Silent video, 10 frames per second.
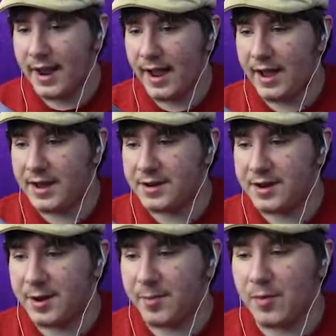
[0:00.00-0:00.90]
And
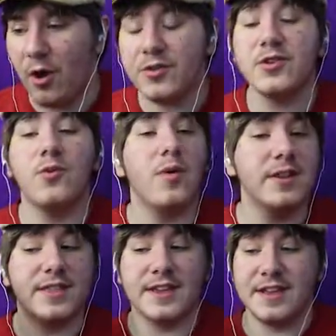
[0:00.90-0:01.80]
also
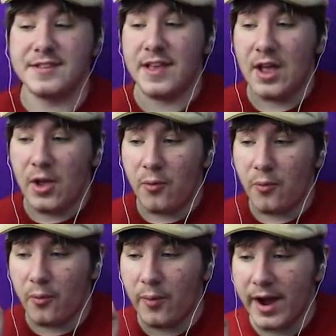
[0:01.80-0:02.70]
one thing is
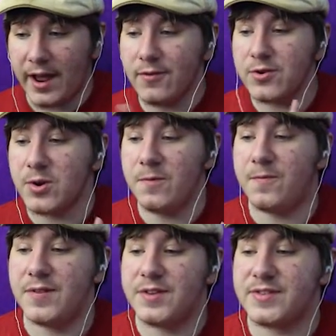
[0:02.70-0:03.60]
whenever
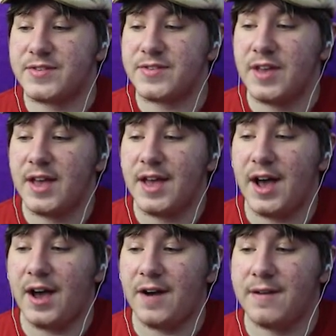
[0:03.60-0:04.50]
Doomfist
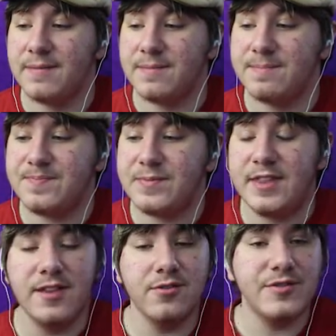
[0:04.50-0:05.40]

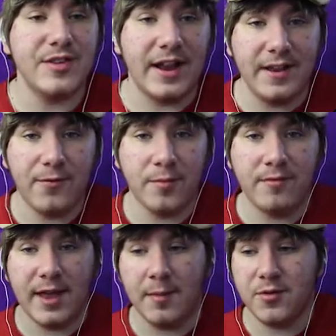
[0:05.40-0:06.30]
deals any form of
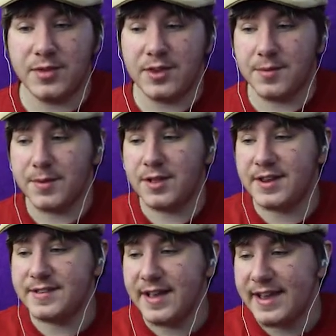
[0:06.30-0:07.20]
damage with his
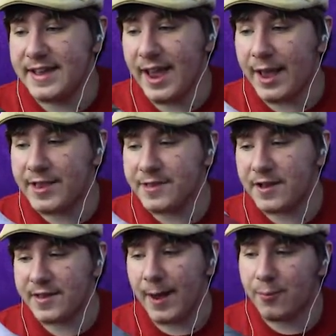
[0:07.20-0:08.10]
abilities, he gains a
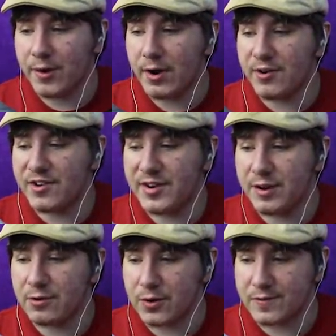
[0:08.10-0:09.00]
temporary
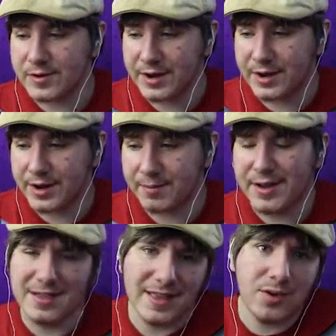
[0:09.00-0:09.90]
shield over time.
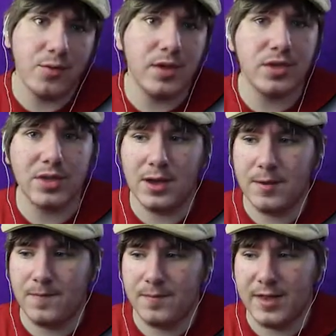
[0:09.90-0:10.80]
Like with,
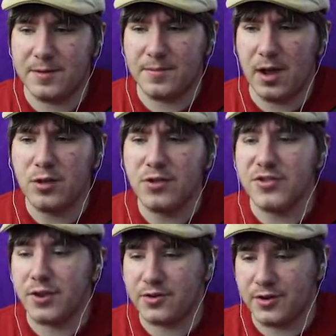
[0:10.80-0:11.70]
like a
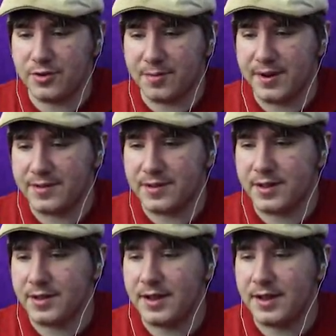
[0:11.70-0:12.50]
Lucio shield, basically.